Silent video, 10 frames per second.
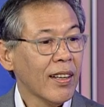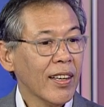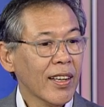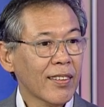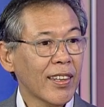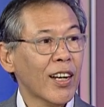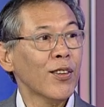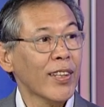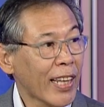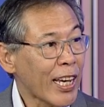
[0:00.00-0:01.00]
And now
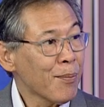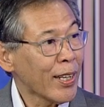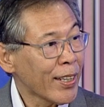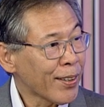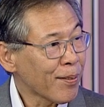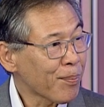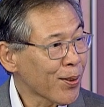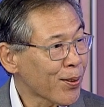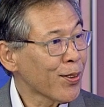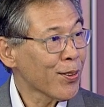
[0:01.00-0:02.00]
that I'm a
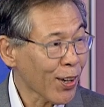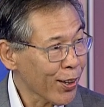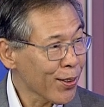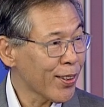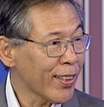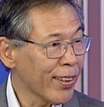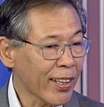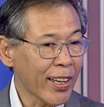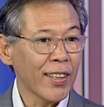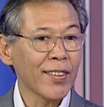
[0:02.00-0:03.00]
person charged in the
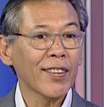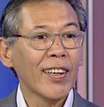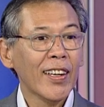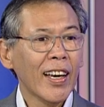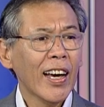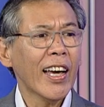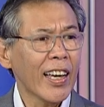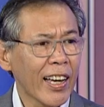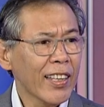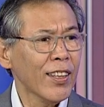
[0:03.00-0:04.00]
case, I,
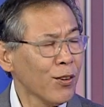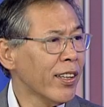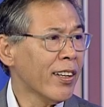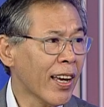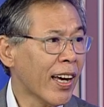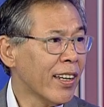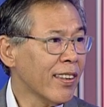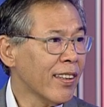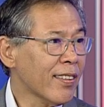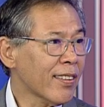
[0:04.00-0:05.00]
I know the
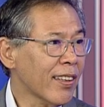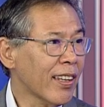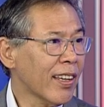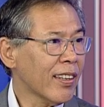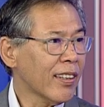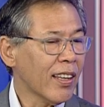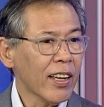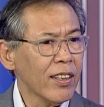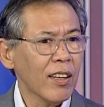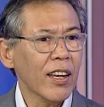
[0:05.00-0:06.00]
realities. And, and
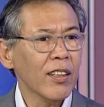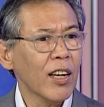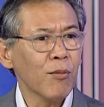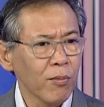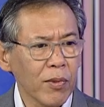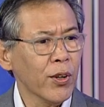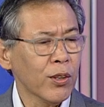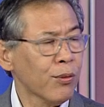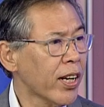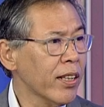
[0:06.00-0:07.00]
I, I, I'm going
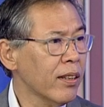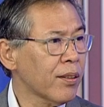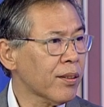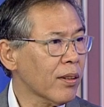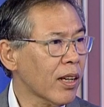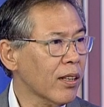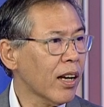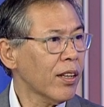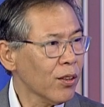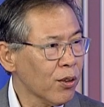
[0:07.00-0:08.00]
to fight this.
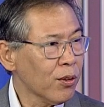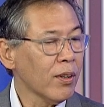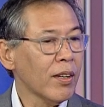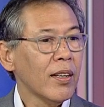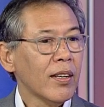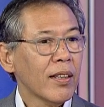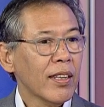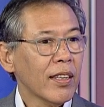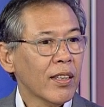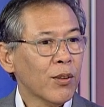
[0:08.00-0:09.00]
I, I know
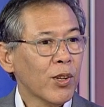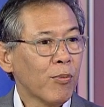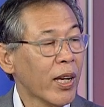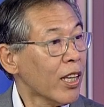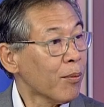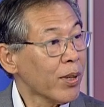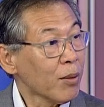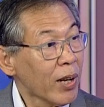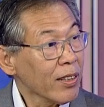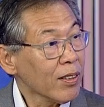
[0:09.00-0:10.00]
that it will be an uphill
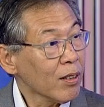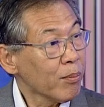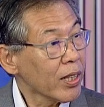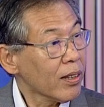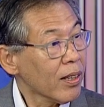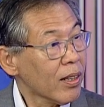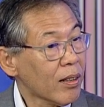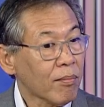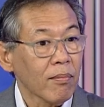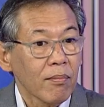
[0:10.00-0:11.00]
battle, but um,